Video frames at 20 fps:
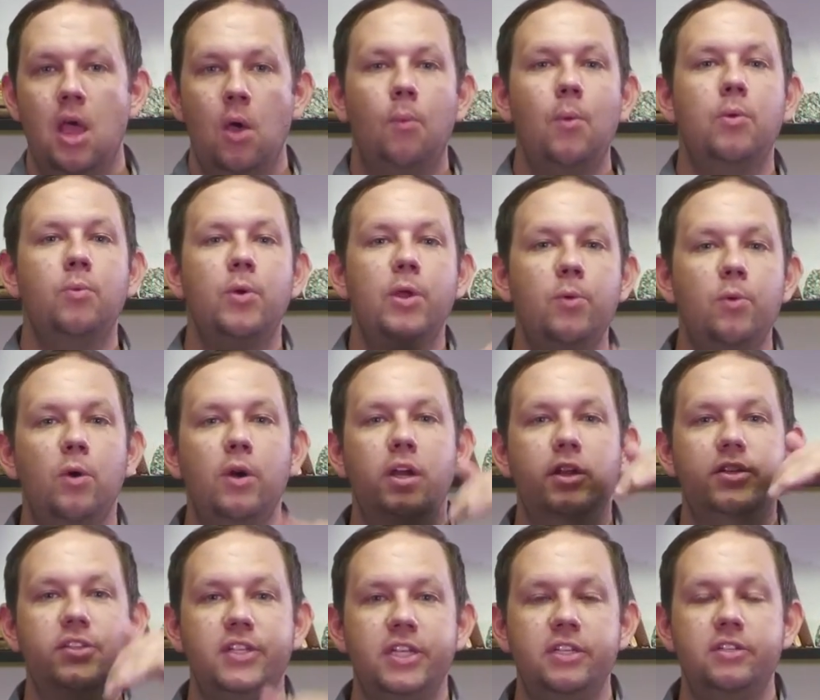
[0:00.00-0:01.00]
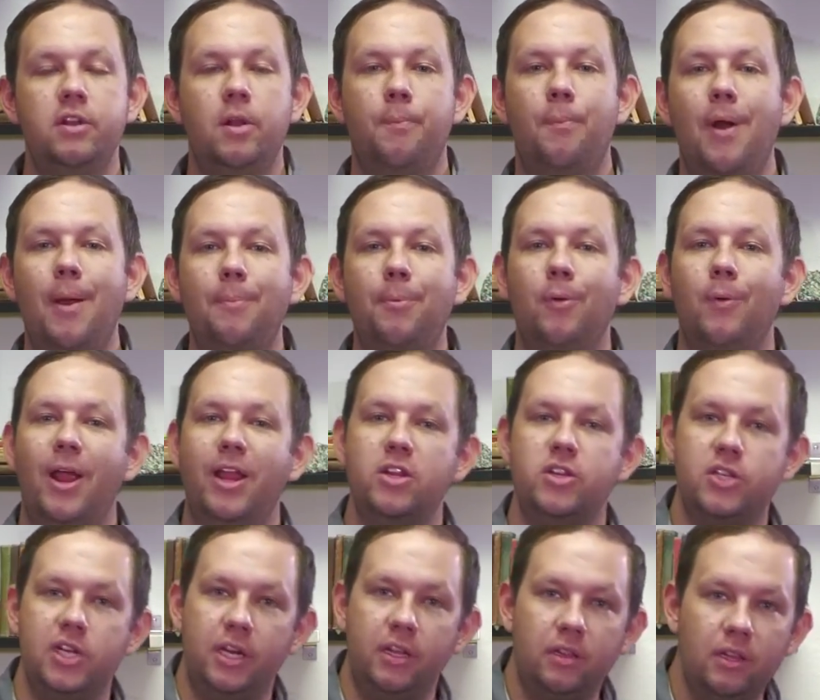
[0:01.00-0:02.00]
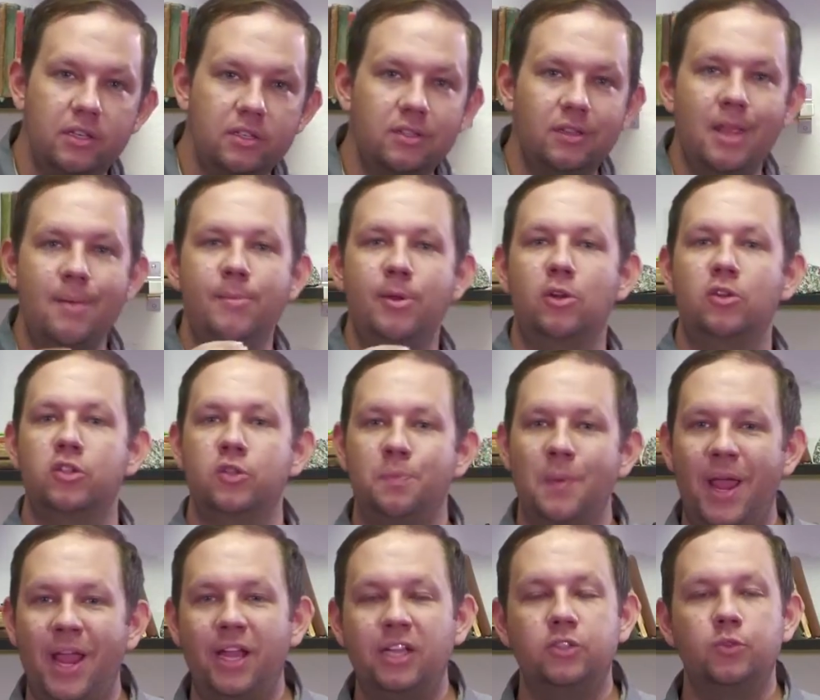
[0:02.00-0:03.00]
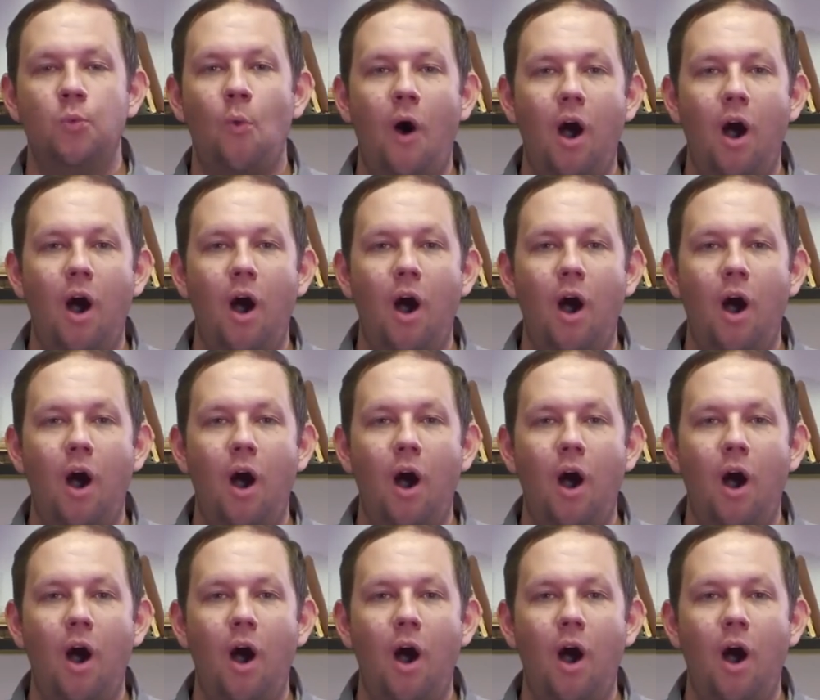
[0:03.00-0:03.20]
When we were in a season of preparation in this liminal space,